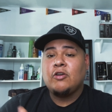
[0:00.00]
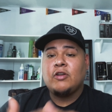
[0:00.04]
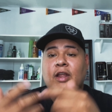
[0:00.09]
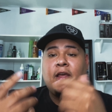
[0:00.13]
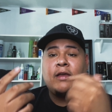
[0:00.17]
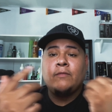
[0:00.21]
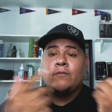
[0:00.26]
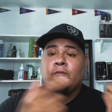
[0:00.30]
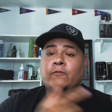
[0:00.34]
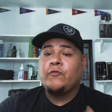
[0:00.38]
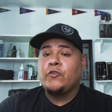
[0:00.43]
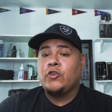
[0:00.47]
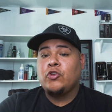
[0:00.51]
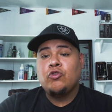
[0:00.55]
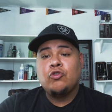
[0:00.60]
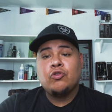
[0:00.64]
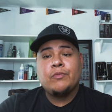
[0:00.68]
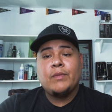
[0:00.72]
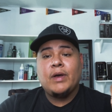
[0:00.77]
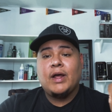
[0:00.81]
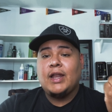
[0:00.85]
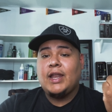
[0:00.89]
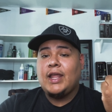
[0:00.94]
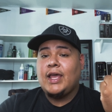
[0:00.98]
that viewed
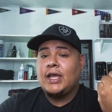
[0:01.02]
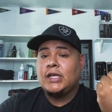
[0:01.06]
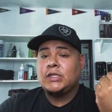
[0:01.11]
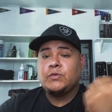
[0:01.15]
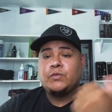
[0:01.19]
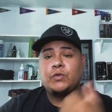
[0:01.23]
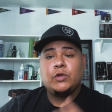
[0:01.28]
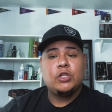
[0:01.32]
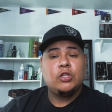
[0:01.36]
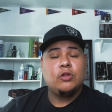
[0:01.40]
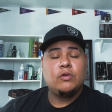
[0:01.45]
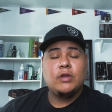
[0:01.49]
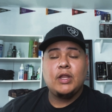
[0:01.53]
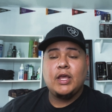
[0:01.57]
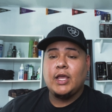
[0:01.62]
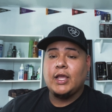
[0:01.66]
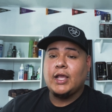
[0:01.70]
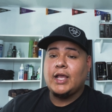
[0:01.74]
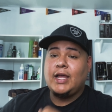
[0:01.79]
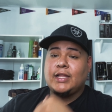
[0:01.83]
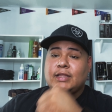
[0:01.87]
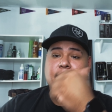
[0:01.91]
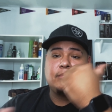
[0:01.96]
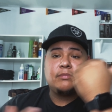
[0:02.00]
my last video, that
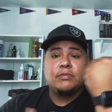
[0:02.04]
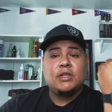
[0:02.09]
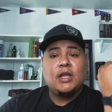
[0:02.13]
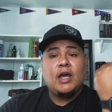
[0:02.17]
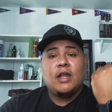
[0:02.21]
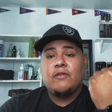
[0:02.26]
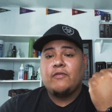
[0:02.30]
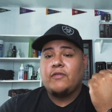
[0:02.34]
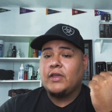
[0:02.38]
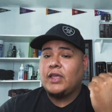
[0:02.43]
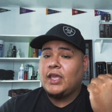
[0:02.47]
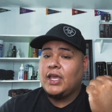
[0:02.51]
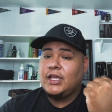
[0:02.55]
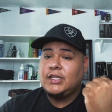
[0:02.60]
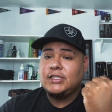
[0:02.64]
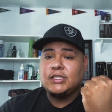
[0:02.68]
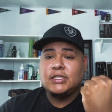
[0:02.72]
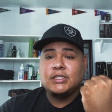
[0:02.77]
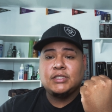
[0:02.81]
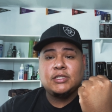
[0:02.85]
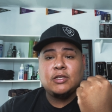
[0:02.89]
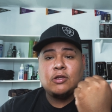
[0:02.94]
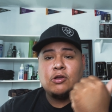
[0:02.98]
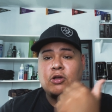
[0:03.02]
got them
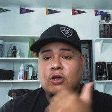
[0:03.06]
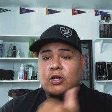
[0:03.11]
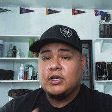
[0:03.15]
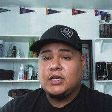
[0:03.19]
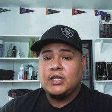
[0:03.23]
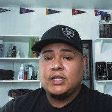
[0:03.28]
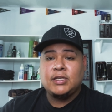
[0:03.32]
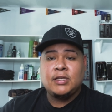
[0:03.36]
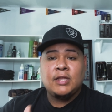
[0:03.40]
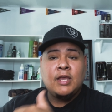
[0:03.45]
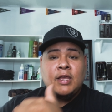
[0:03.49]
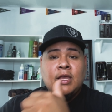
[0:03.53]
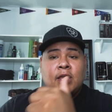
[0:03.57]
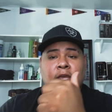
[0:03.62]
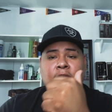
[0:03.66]
notifications on and